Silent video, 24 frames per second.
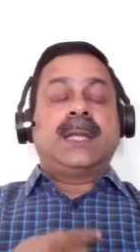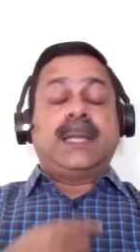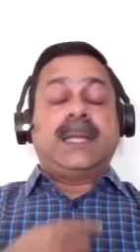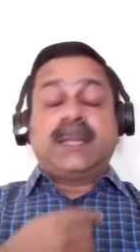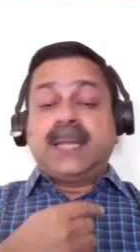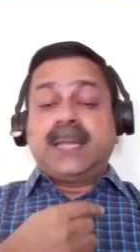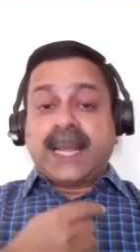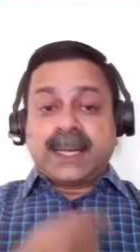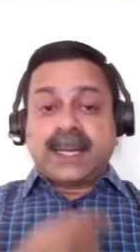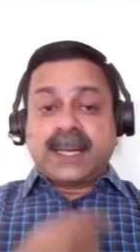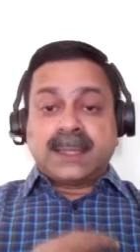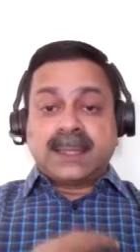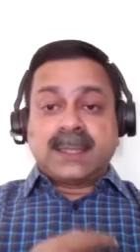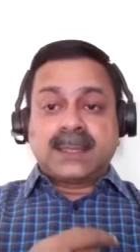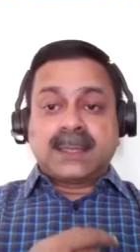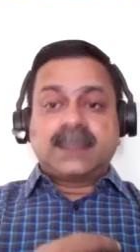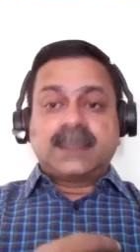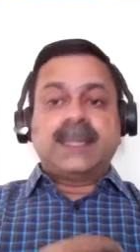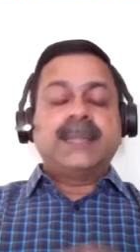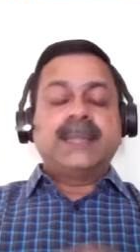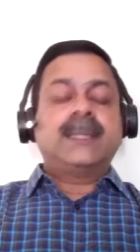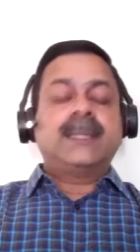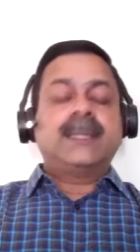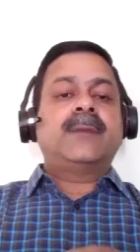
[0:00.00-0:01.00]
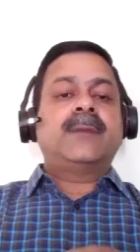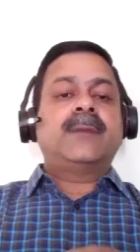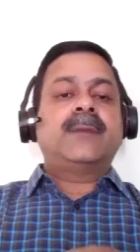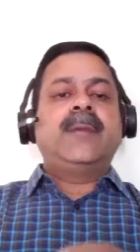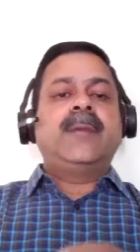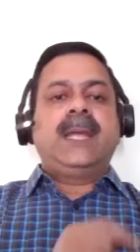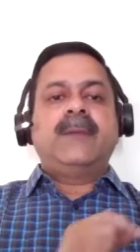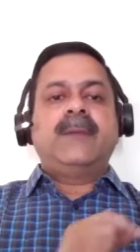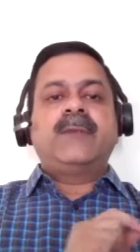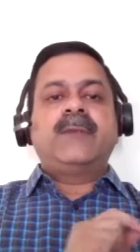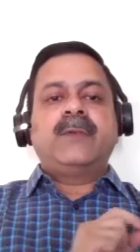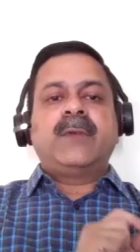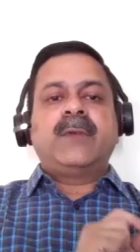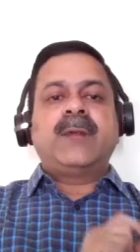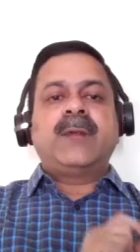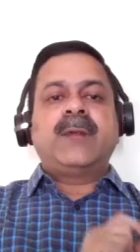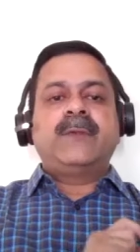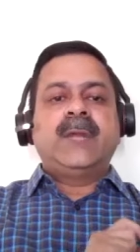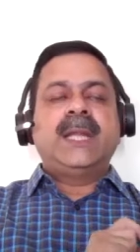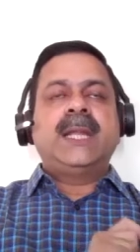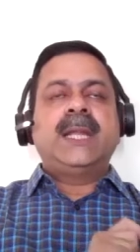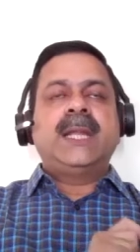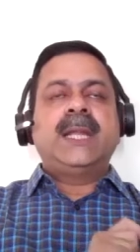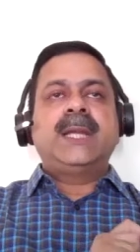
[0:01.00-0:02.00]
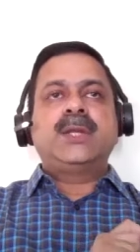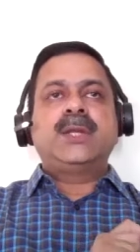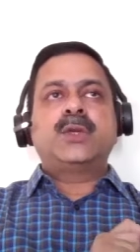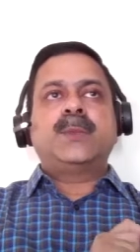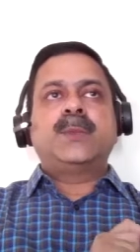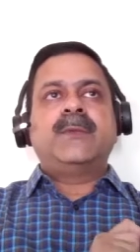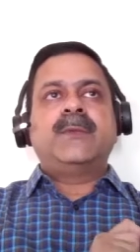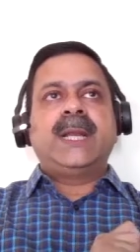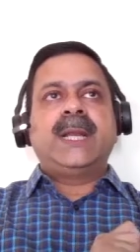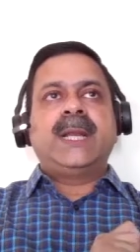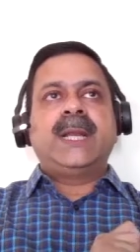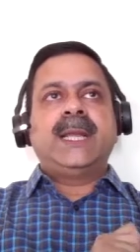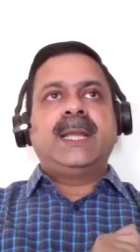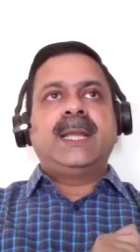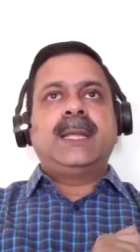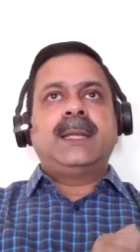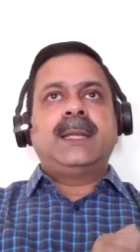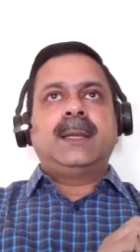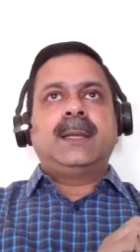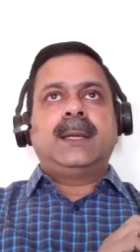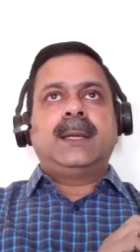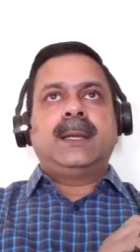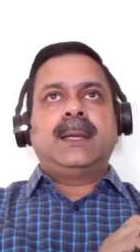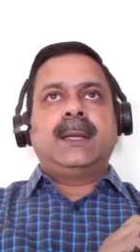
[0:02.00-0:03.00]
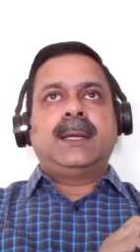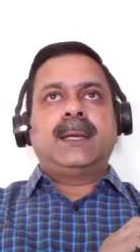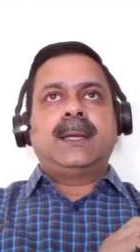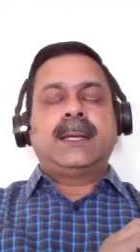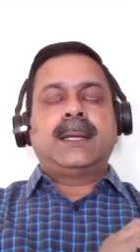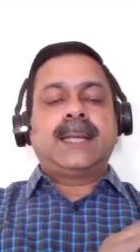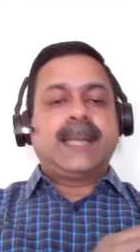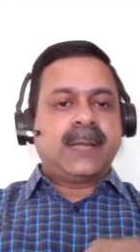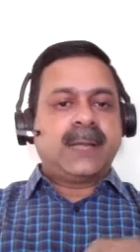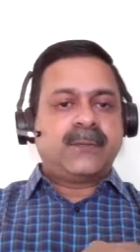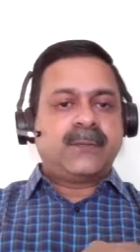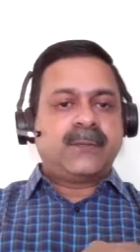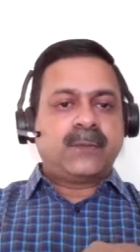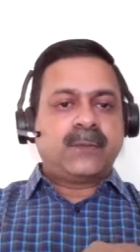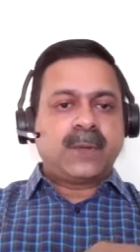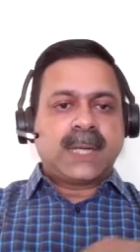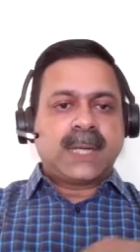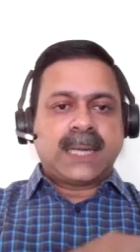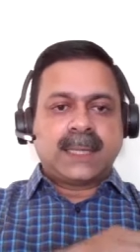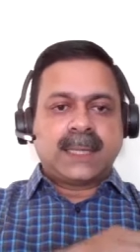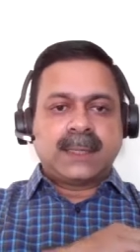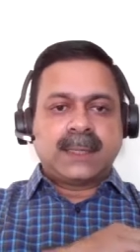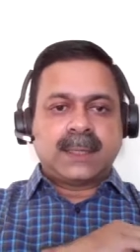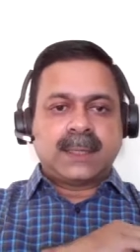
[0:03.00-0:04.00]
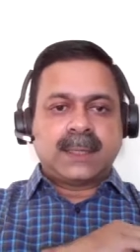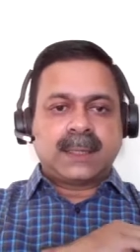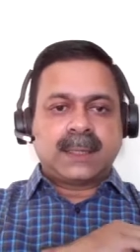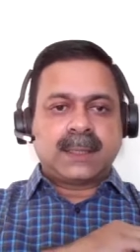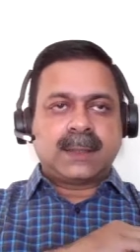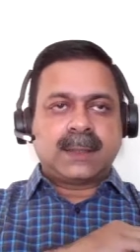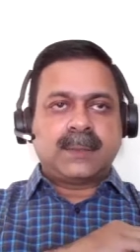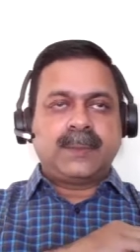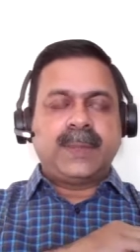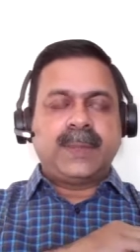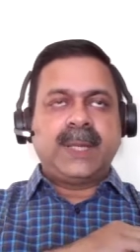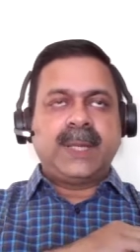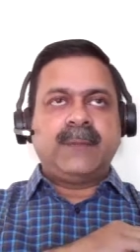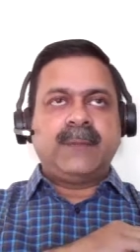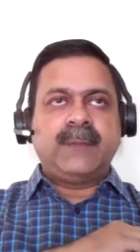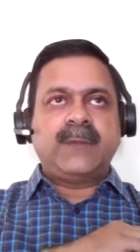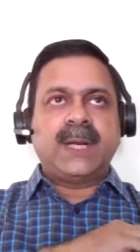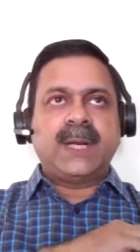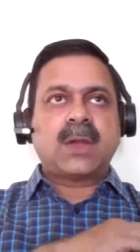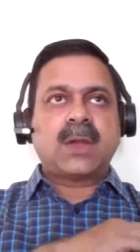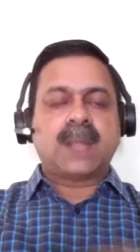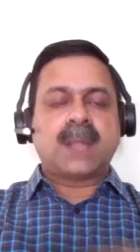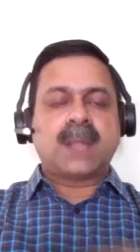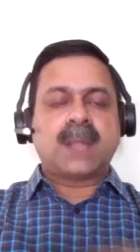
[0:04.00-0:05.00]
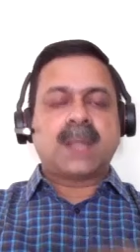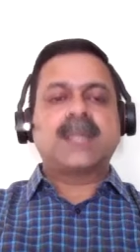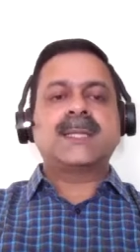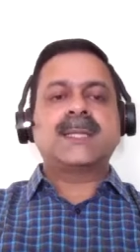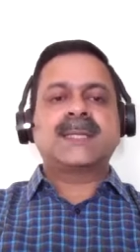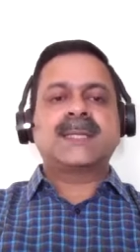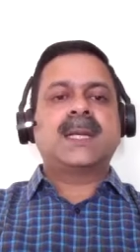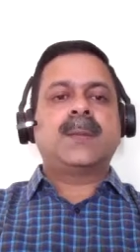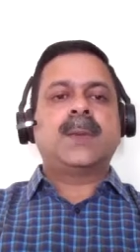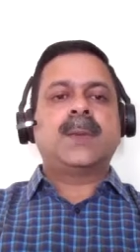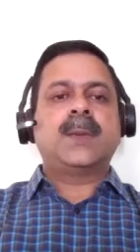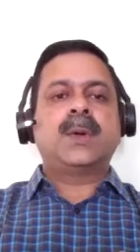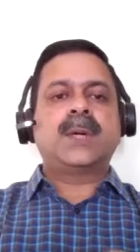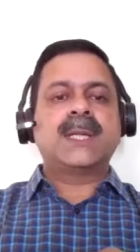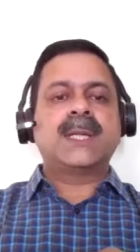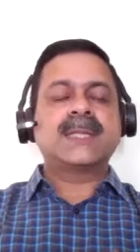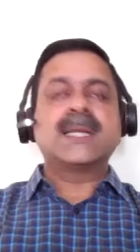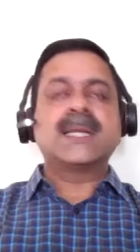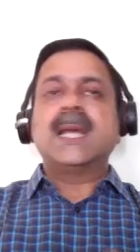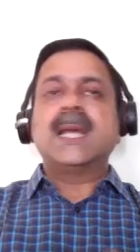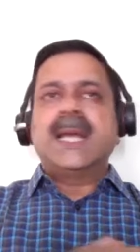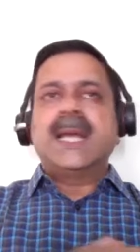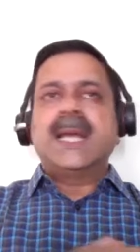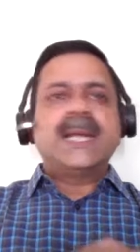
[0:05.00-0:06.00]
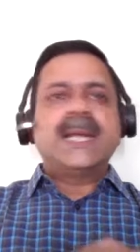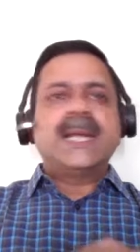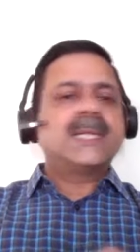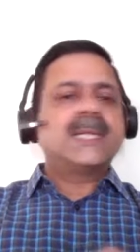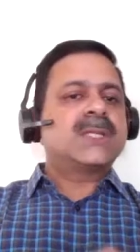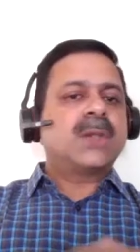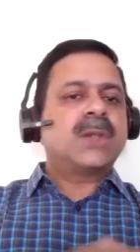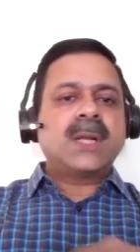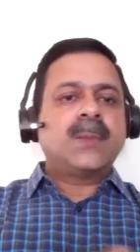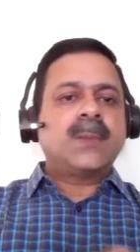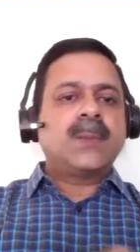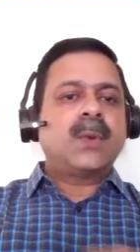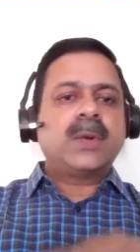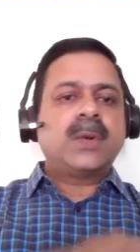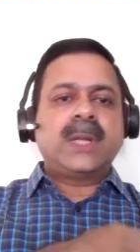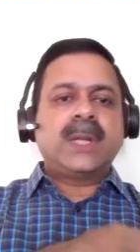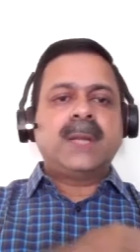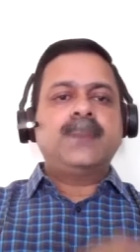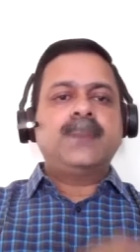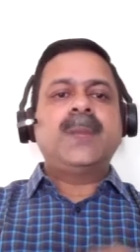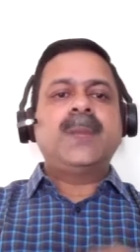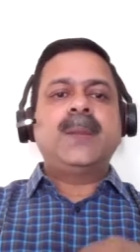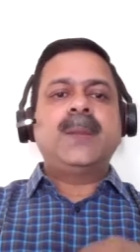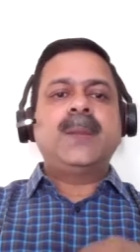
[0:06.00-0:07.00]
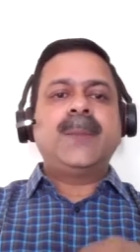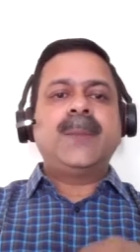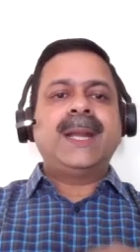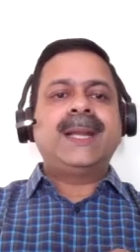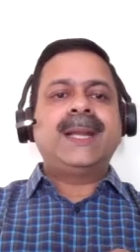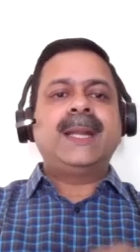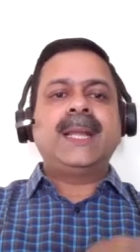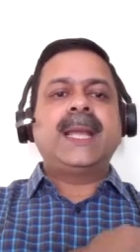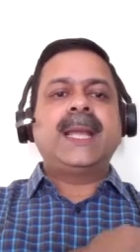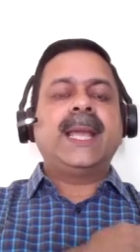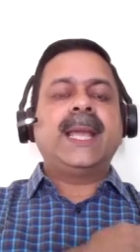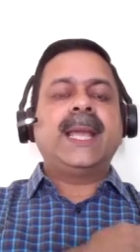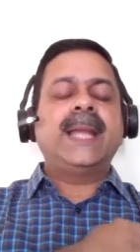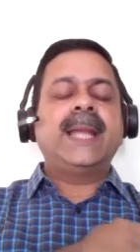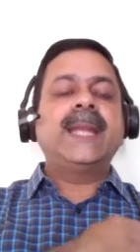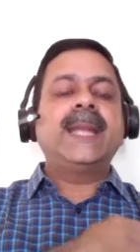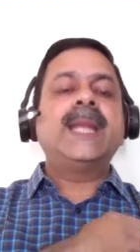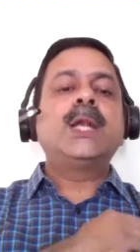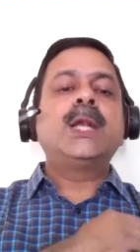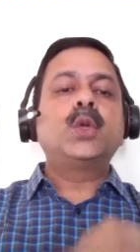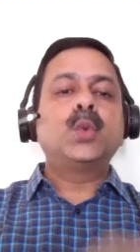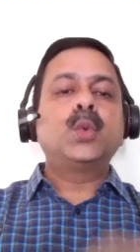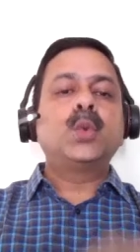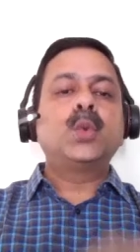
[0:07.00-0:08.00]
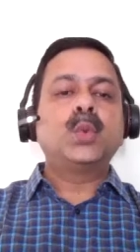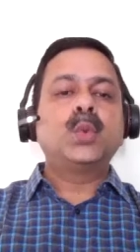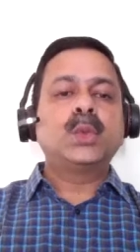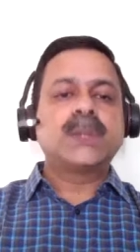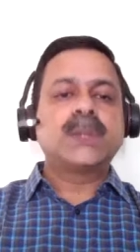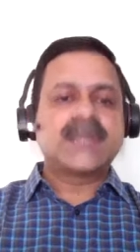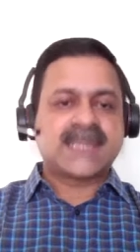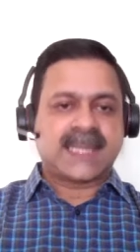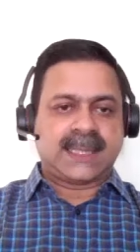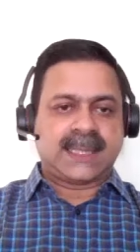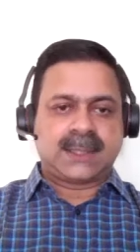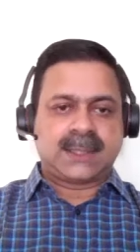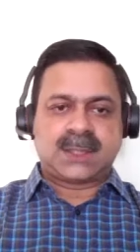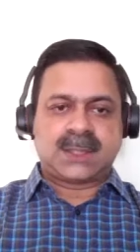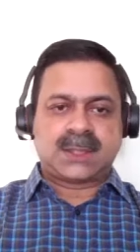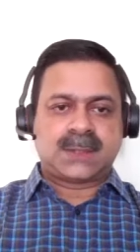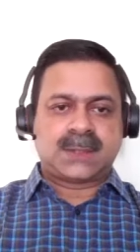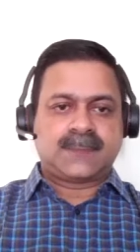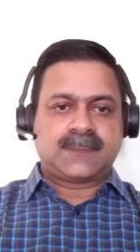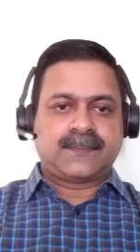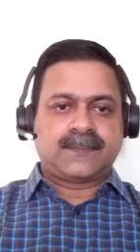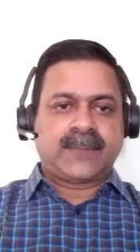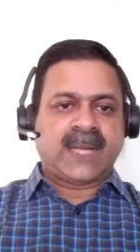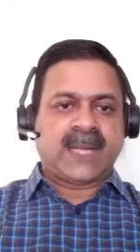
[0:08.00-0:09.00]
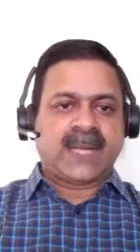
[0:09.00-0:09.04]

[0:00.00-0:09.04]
the, the another thing that we everyone will need to be very uh, careful and uh, be very cognizant about is it's not about implementing any tool sets.